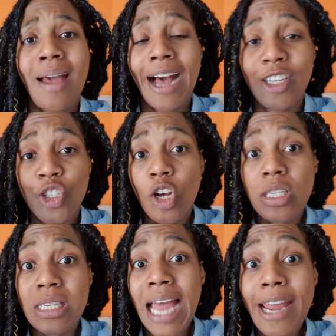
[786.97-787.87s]
And
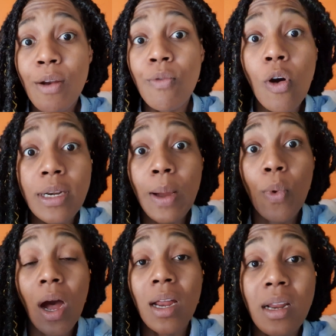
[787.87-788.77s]
just like the road, then
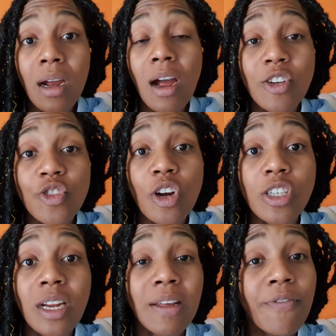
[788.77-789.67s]
we're under
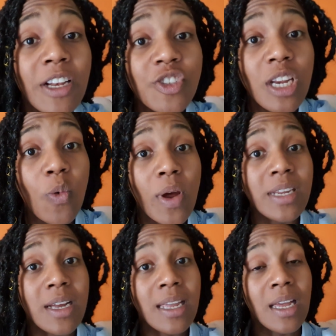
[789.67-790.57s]
construction. Eventually, when
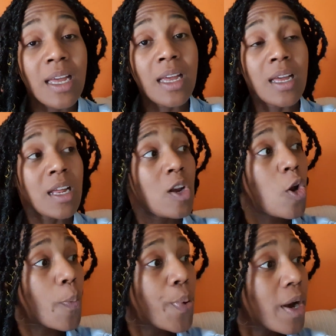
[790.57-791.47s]
you
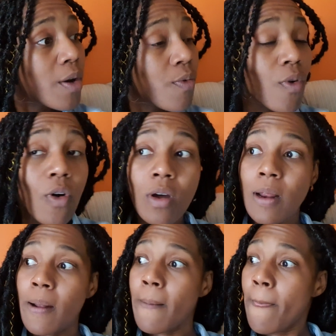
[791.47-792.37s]
look upon the
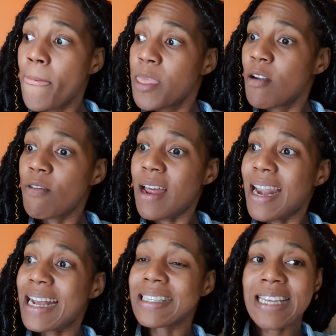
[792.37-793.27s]
road, you
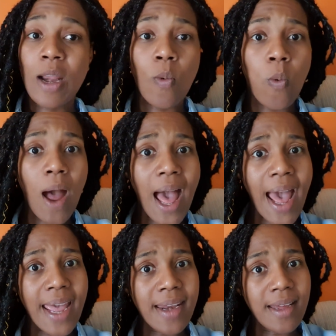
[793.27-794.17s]
realize it's
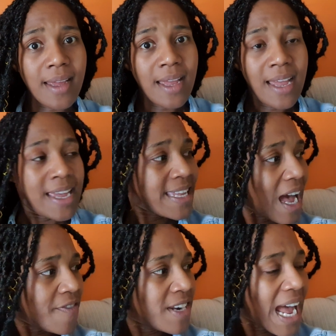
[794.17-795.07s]
wide. You
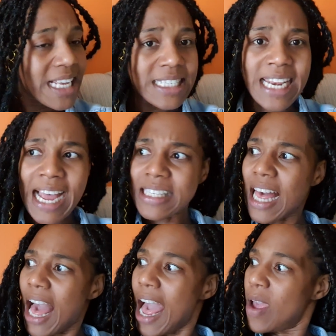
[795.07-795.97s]
have nice
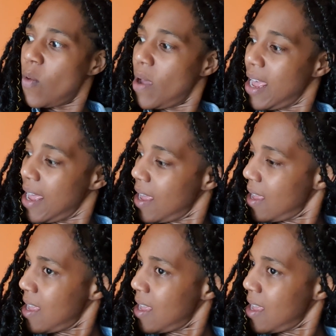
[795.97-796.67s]
highway.